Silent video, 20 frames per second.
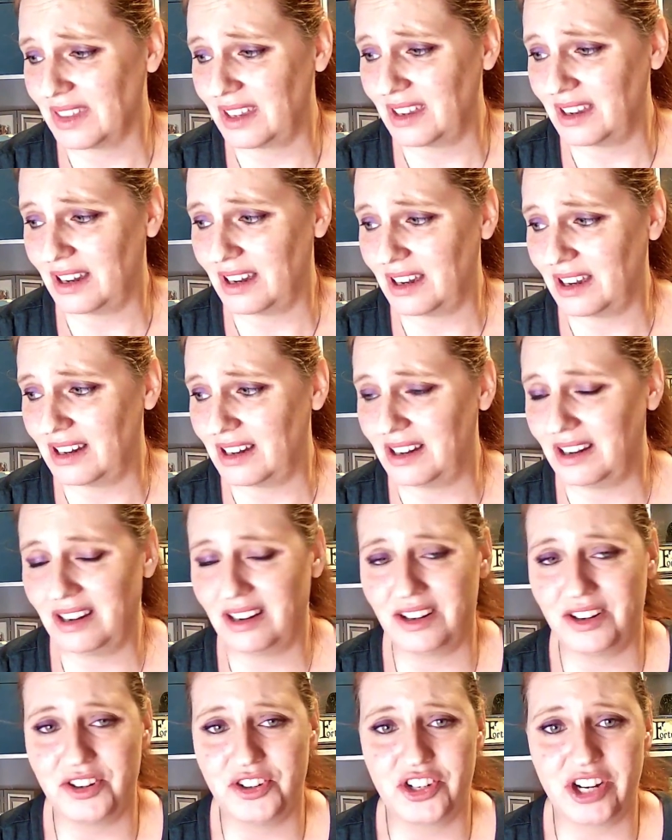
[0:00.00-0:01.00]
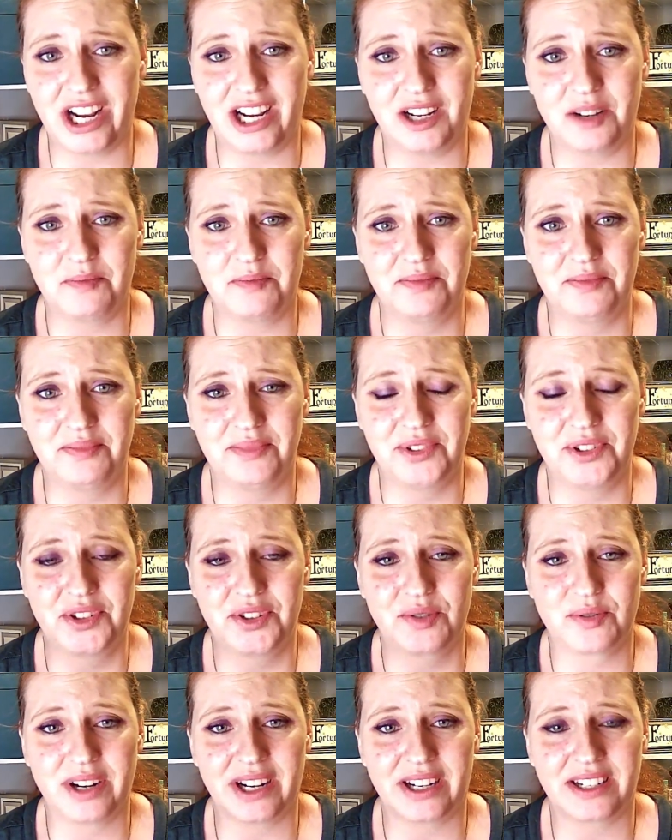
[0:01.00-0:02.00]
uh, Jacob
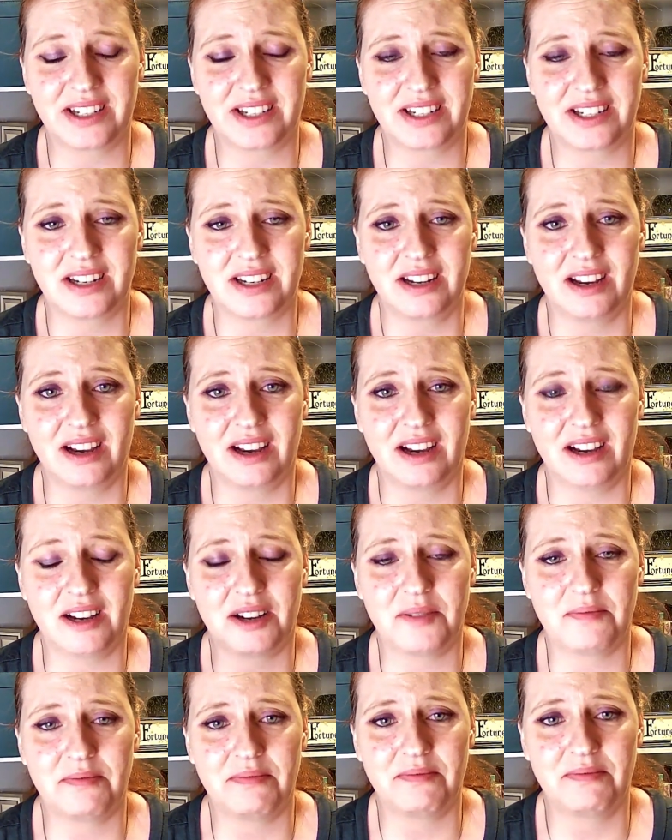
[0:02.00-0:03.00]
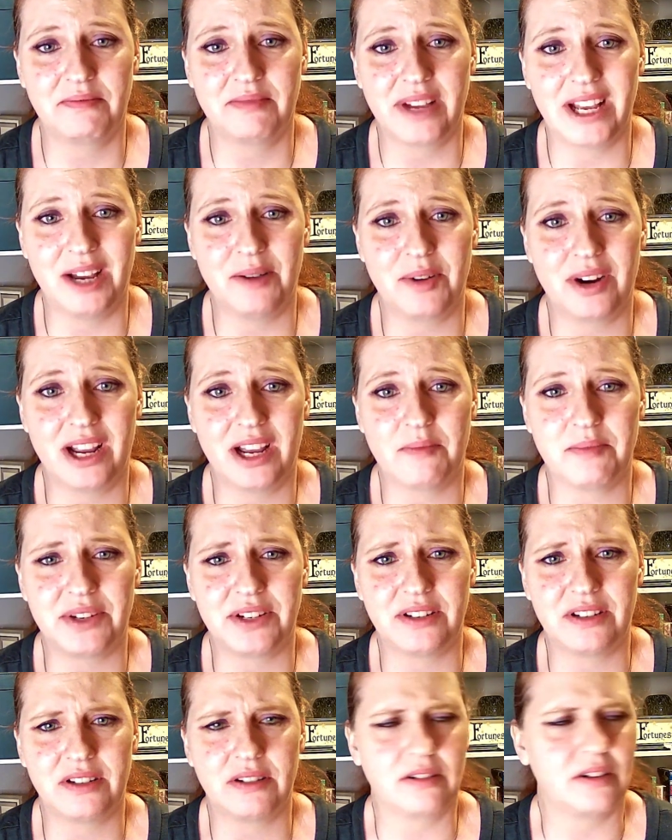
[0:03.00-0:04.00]
tricked um, Abraham
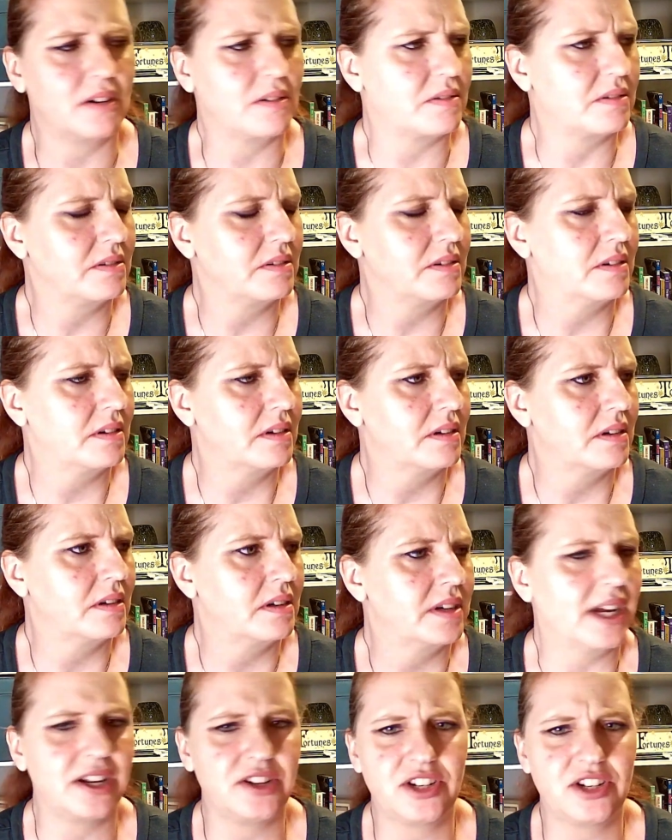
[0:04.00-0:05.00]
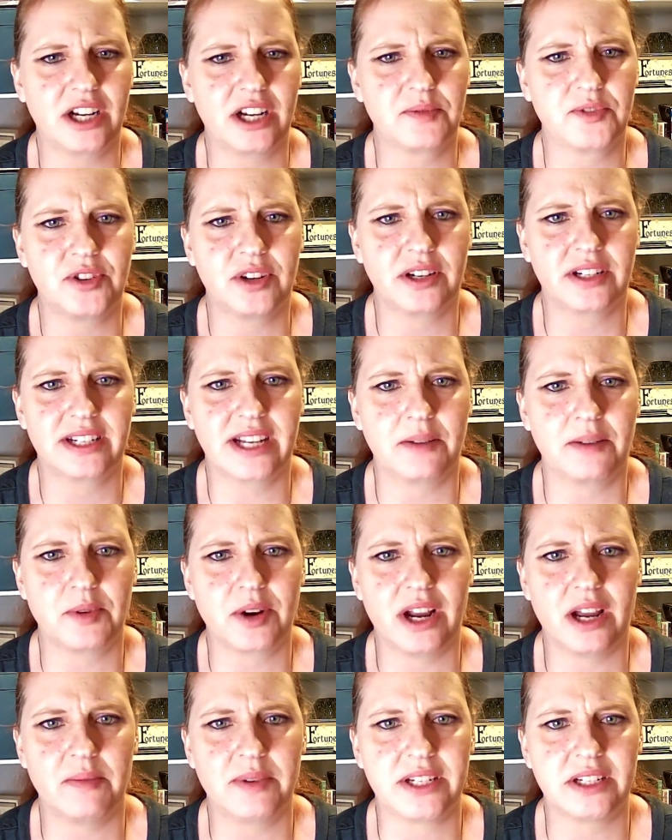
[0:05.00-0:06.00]
and uh, no, yeah, Jacob tricked
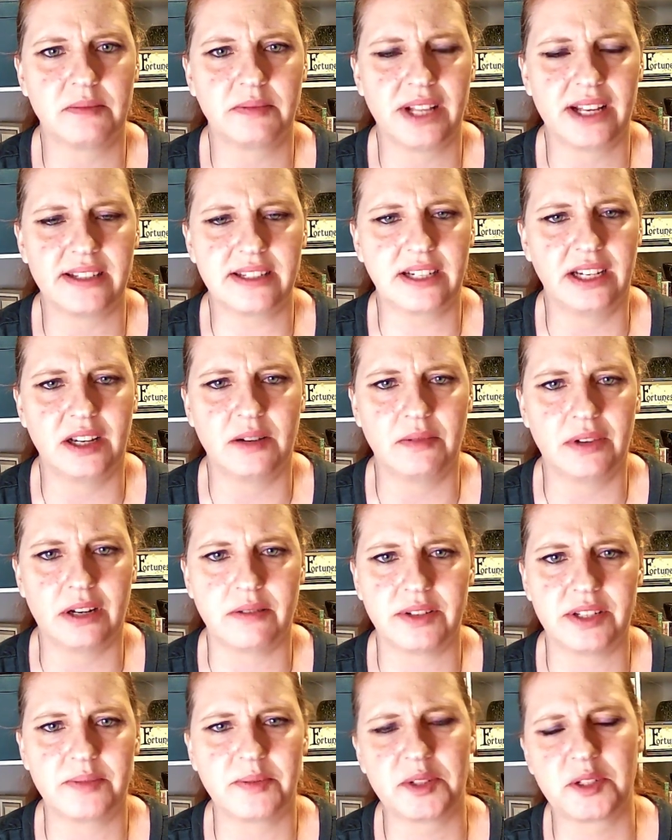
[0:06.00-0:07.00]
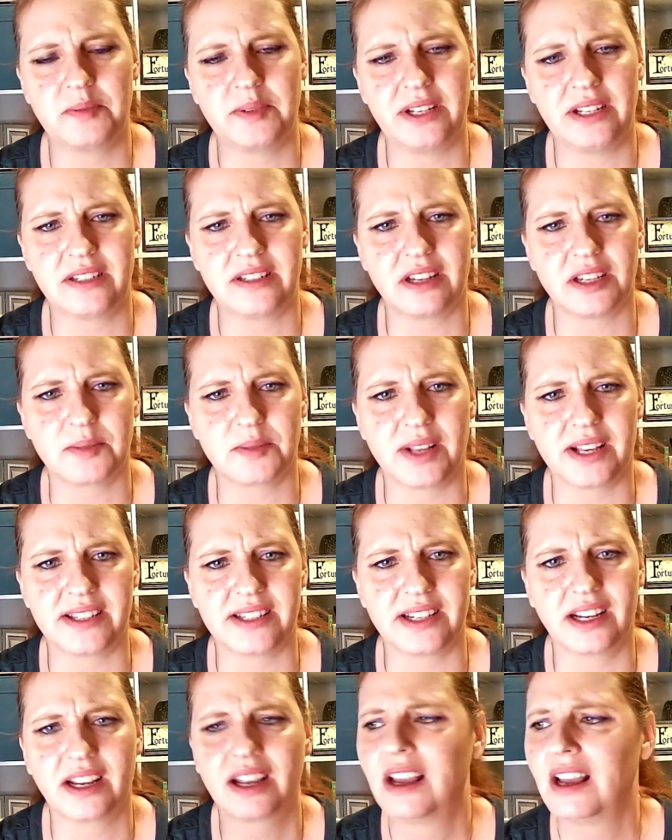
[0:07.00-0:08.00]
Abraham into blessing him when it was supposed to be Esau's
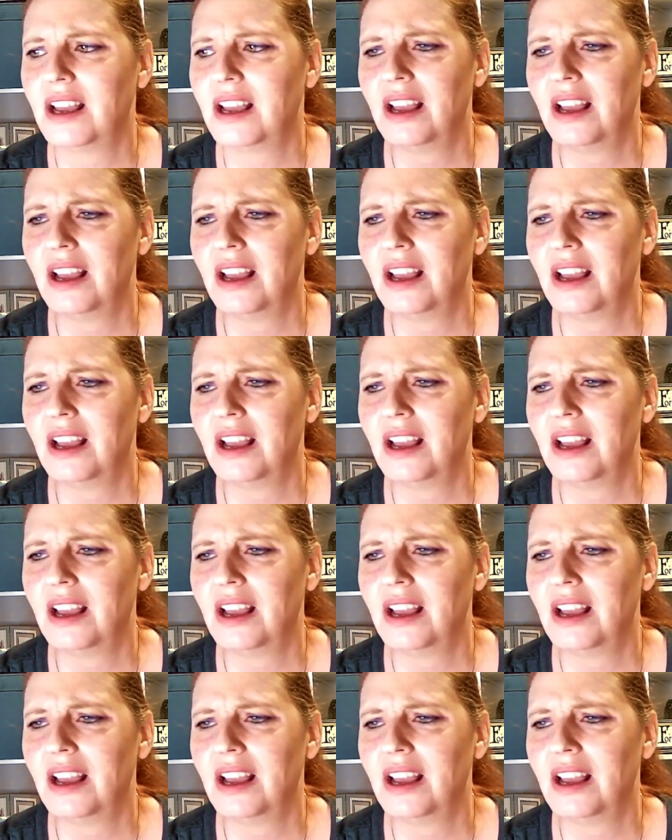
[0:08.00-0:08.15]
blessing.